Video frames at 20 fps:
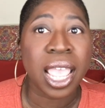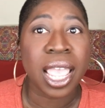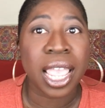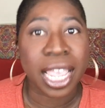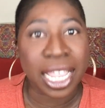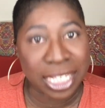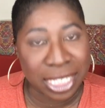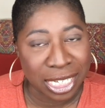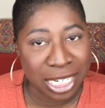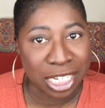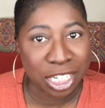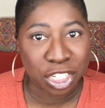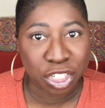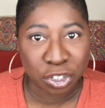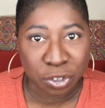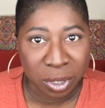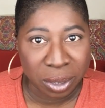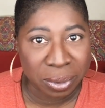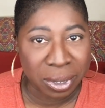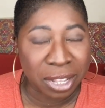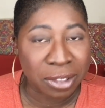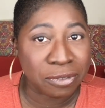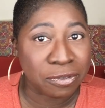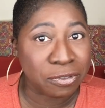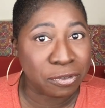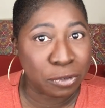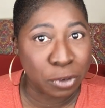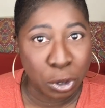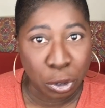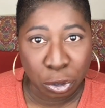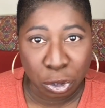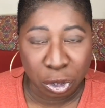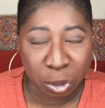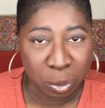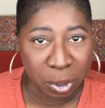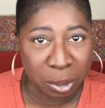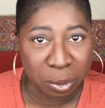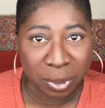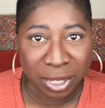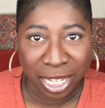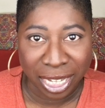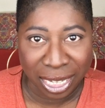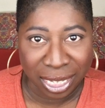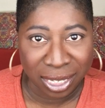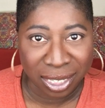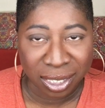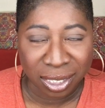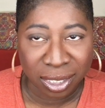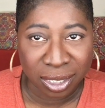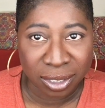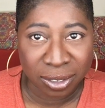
It's an extremely vulnerable place.